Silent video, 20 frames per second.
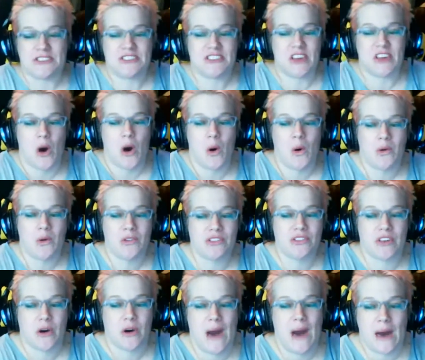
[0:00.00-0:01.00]
I'm
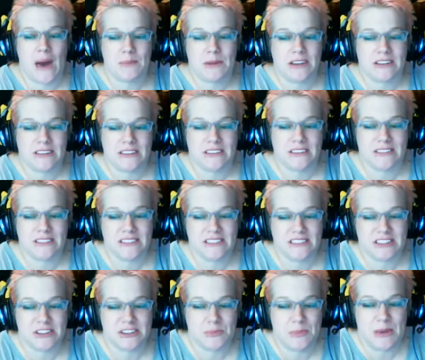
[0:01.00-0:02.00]
so happy to
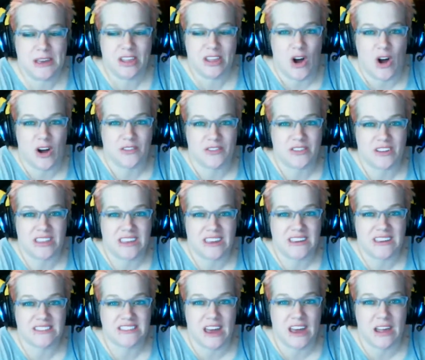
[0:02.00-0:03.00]
be along for
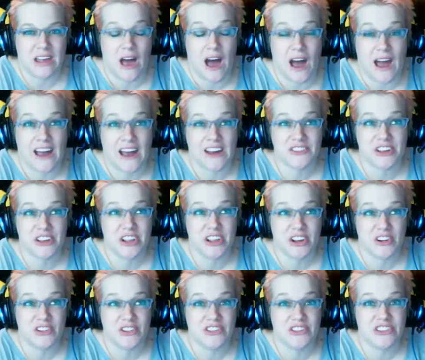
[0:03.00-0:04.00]
these. I actually
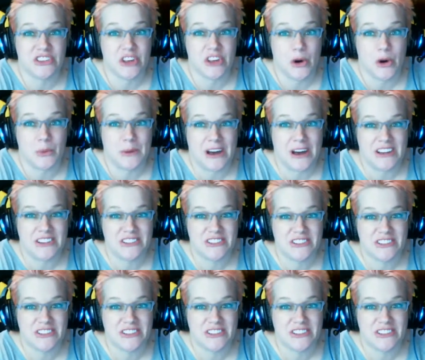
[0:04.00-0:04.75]
learned so much.